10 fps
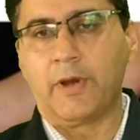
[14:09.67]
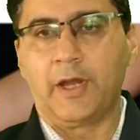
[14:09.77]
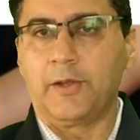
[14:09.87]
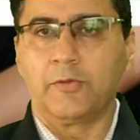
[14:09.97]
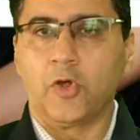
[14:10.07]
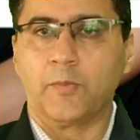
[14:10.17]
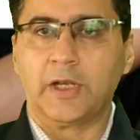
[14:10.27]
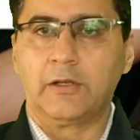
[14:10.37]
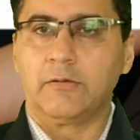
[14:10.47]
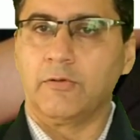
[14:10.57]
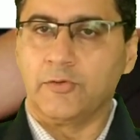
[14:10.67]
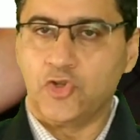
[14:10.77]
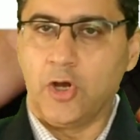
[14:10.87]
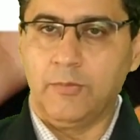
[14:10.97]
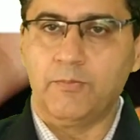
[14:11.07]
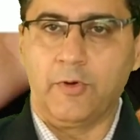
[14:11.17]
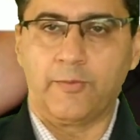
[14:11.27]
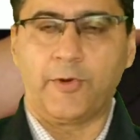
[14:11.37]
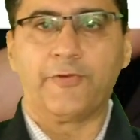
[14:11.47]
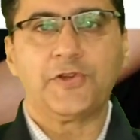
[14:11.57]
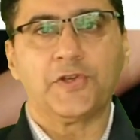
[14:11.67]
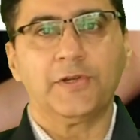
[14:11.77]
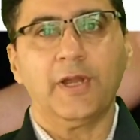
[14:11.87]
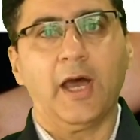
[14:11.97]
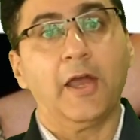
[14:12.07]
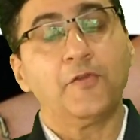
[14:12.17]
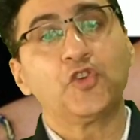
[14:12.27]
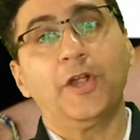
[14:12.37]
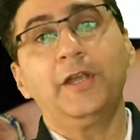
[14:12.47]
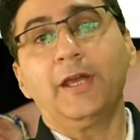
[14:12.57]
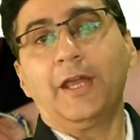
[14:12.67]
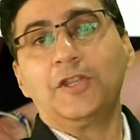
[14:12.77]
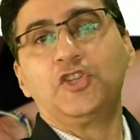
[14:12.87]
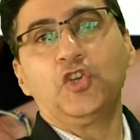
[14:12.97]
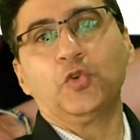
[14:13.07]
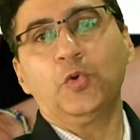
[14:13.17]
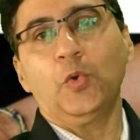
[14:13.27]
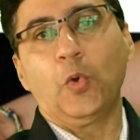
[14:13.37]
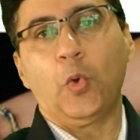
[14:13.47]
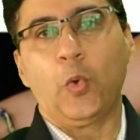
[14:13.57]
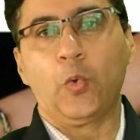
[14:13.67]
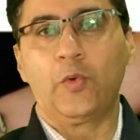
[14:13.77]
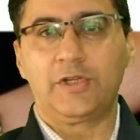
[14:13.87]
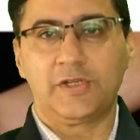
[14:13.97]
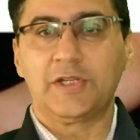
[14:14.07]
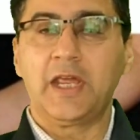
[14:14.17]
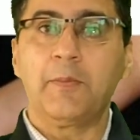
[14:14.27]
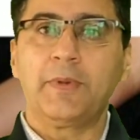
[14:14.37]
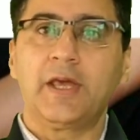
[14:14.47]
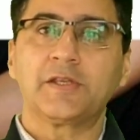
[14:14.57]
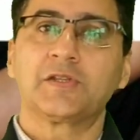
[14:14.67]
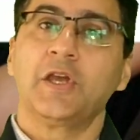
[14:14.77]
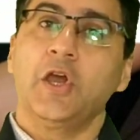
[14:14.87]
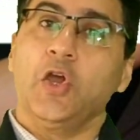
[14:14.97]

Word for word: my normal job or profession, I have joined an NGO which is named as